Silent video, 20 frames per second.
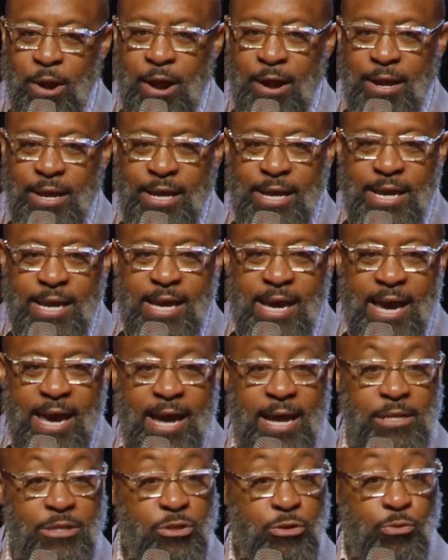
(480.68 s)
he
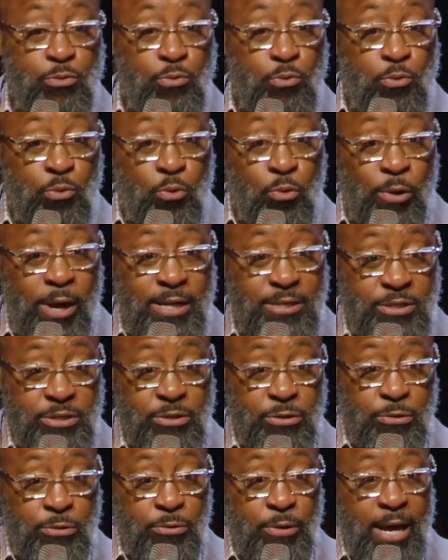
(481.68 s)
had to
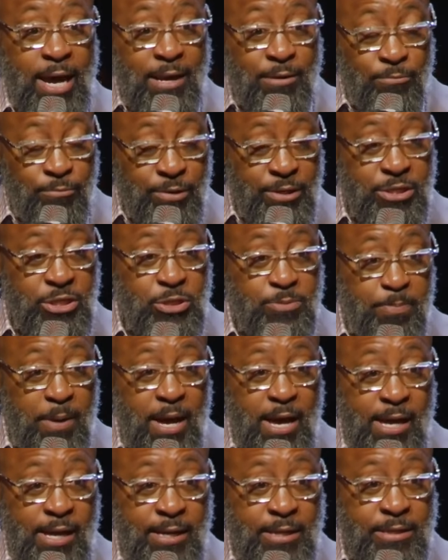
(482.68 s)
wrestle and
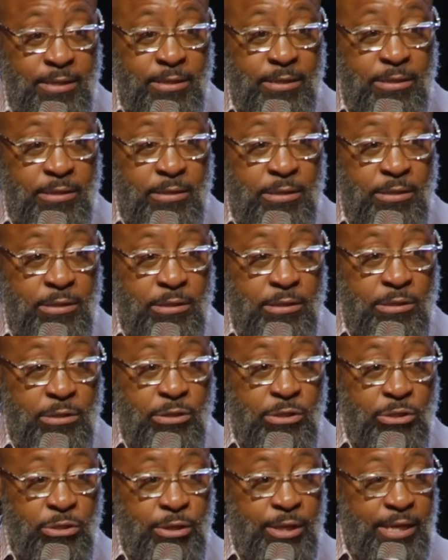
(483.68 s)
respond
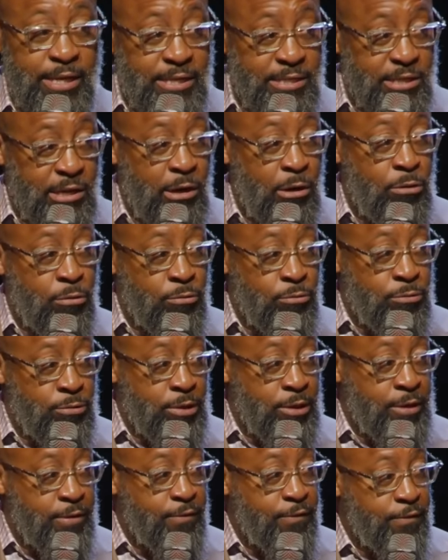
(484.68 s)
to his
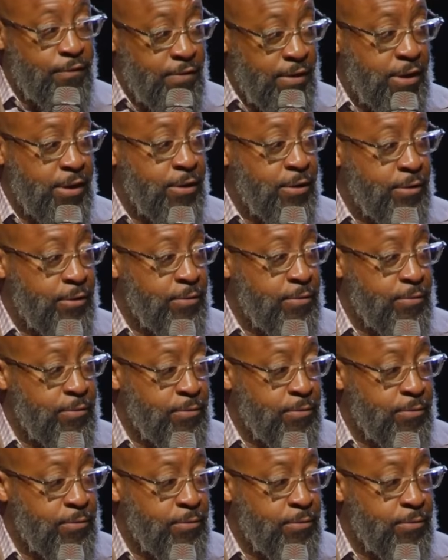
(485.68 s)
own fear.